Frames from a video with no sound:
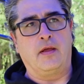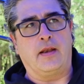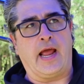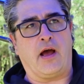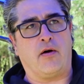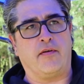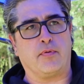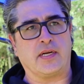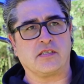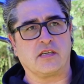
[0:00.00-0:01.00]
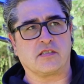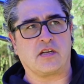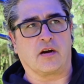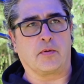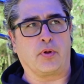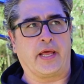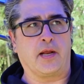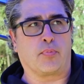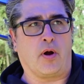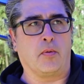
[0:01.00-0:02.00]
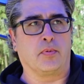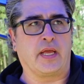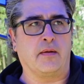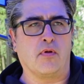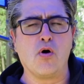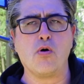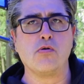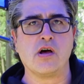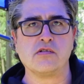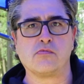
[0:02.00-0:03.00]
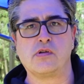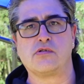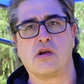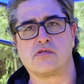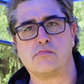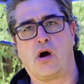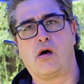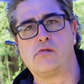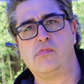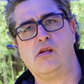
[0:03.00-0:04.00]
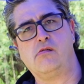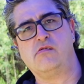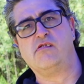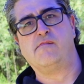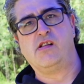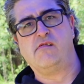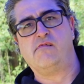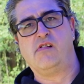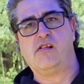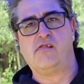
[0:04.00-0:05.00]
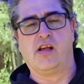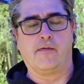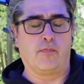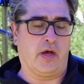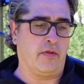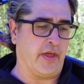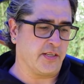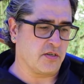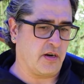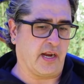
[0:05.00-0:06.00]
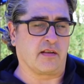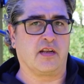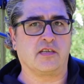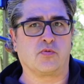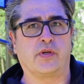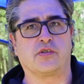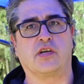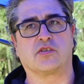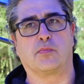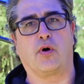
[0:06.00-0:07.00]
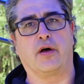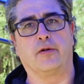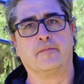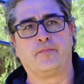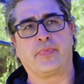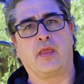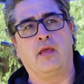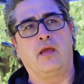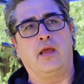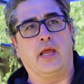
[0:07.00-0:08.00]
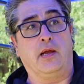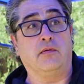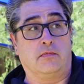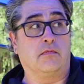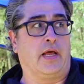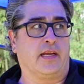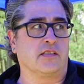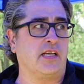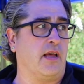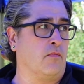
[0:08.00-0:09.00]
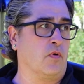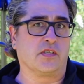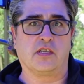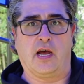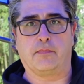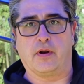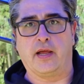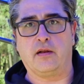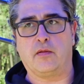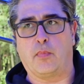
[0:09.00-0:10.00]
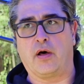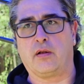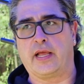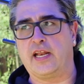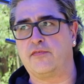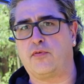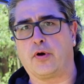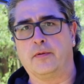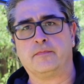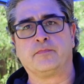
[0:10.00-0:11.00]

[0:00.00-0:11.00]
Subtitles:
Now everybody's going to start complaining probably, and oh, that's Winchester Model. Well, that's correct. It is Winchester Model. It, like I said, was an upgrade of the Model 84.